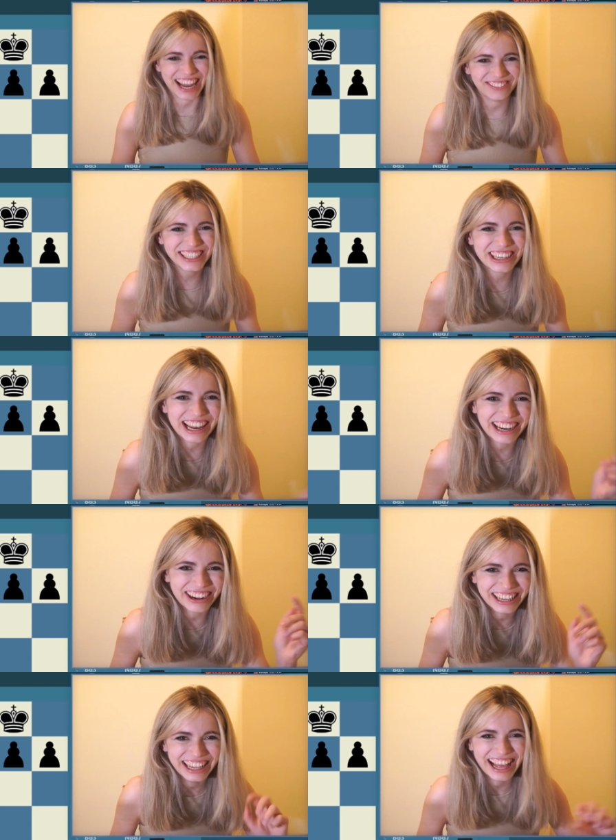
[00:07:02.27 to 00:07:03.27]
do
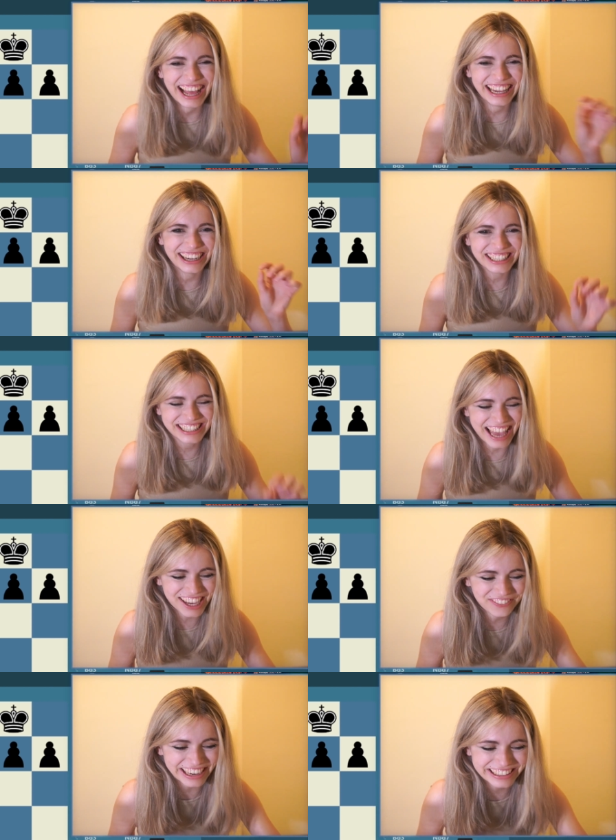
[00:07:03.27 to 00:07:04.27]
a little
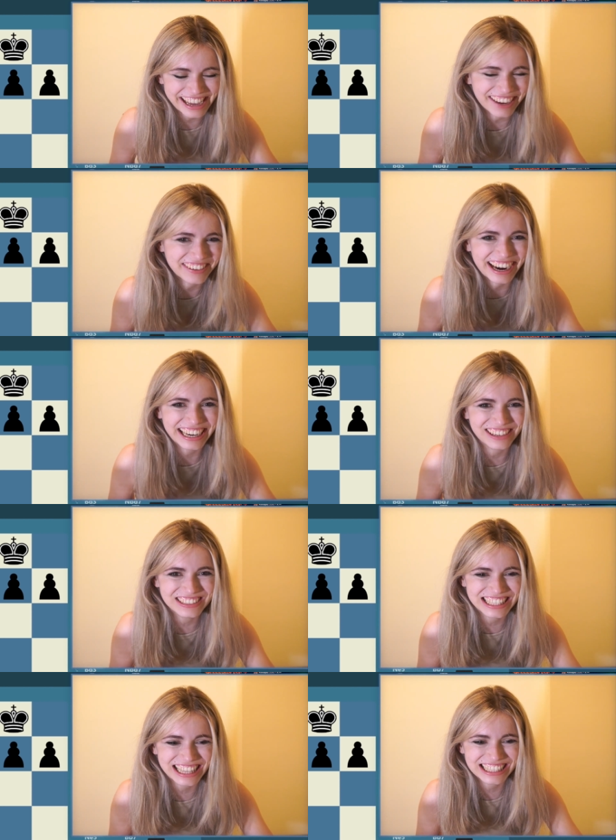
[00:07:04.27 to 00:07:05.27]
take back time. All right, let me
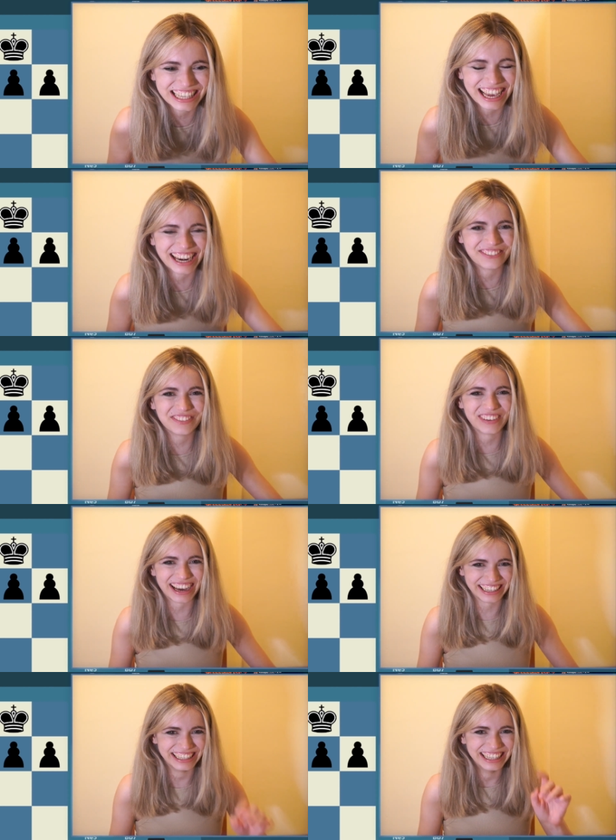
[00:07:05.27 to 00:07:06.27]
say this again, everybody.